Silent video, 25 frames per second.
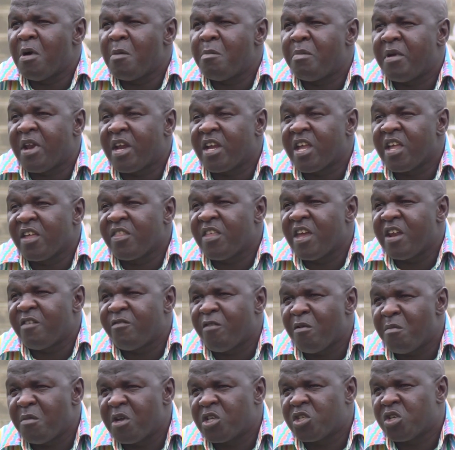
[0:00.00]
breaking the
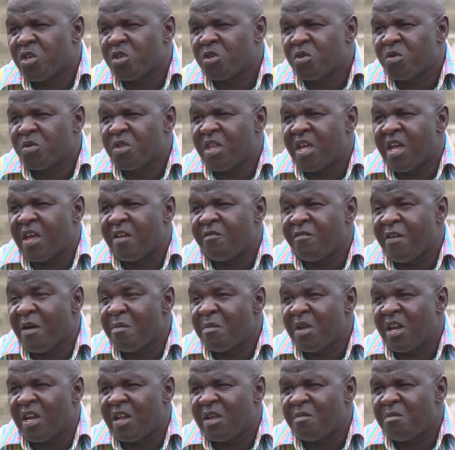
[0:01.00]
information to the
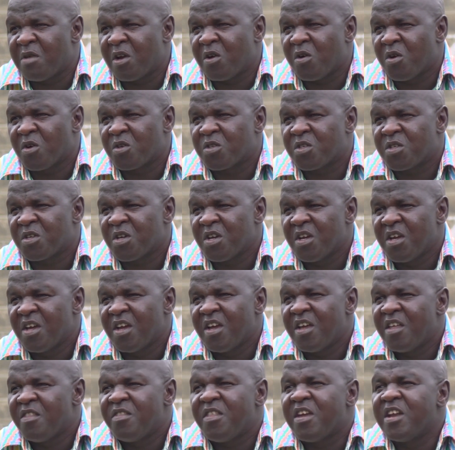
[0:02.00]
family, because
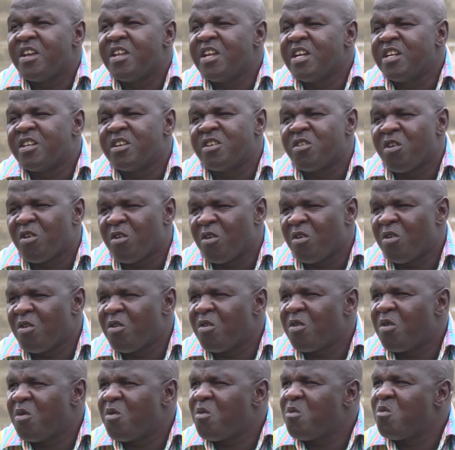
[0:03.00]
they didn't know
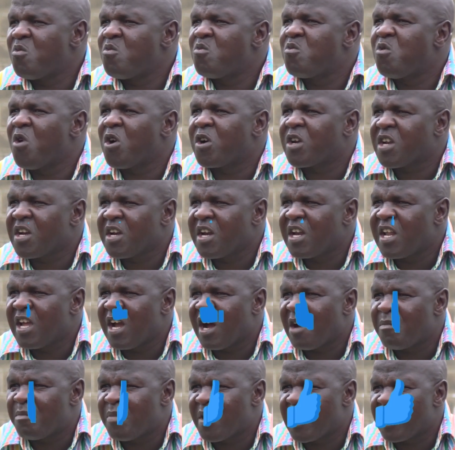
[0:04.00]
what really
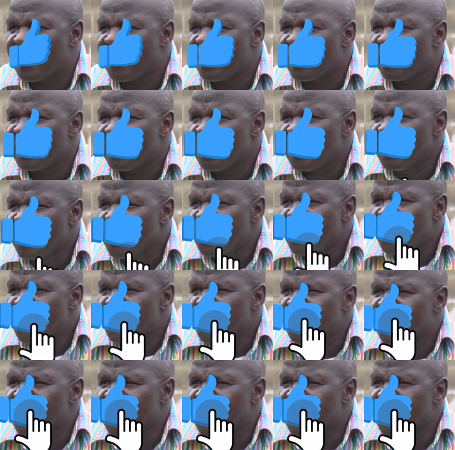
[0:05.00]
happened. You